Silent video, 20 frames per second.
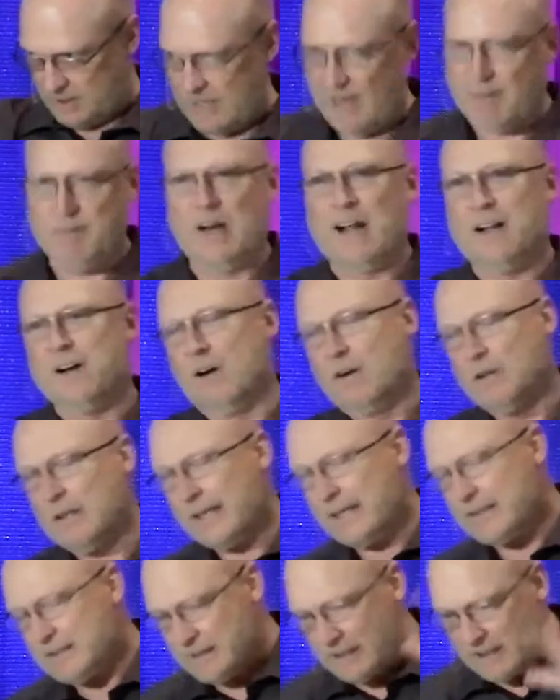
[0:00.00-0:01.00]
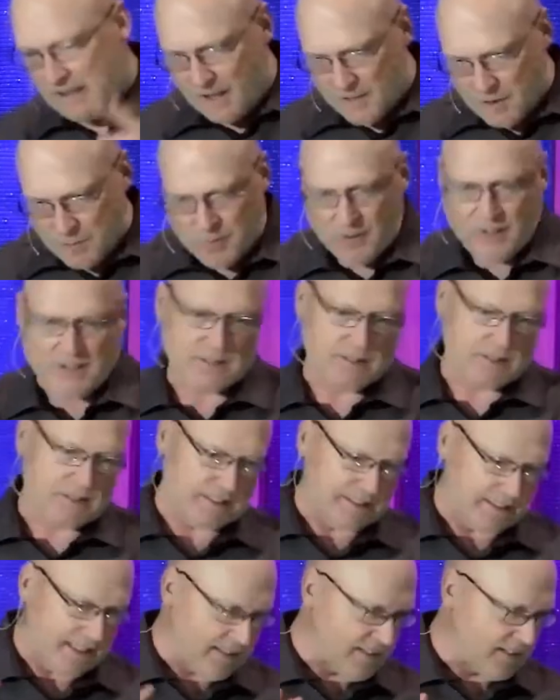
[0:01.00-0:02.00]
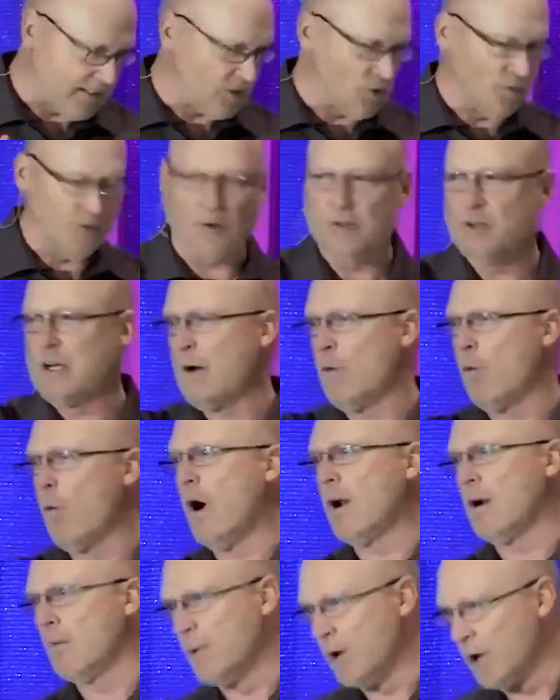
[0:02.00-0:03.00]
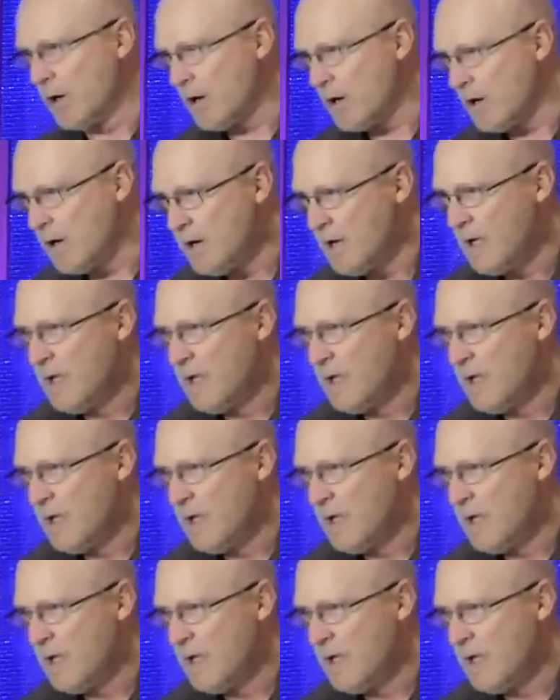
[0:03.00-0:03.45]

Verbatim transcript: I mean, I know like in other places like Texas so far, you got Whataburger,